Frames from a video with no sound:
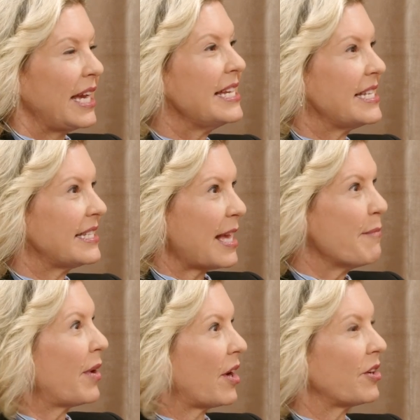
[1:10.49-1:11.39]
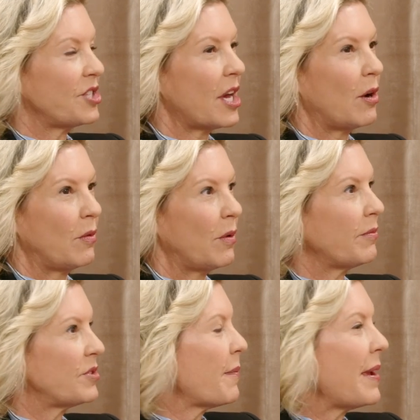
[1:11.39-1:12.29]
in December. So
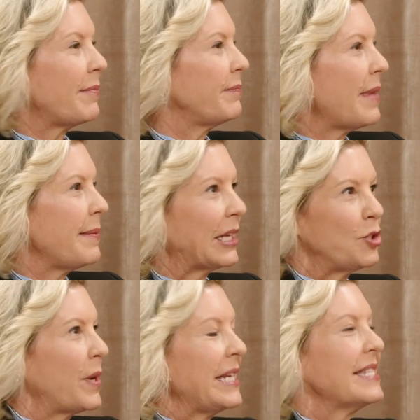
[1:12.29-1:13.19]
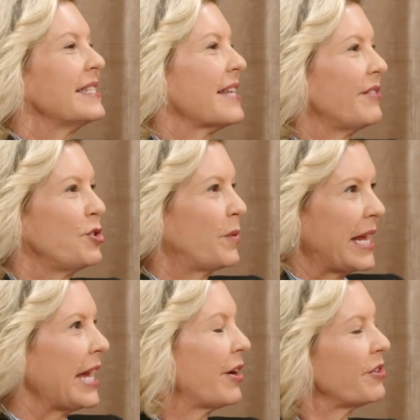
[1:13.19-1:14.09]
maybe like 27,
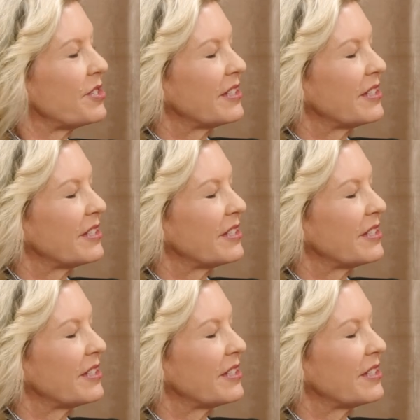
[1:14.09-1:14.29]
28 years.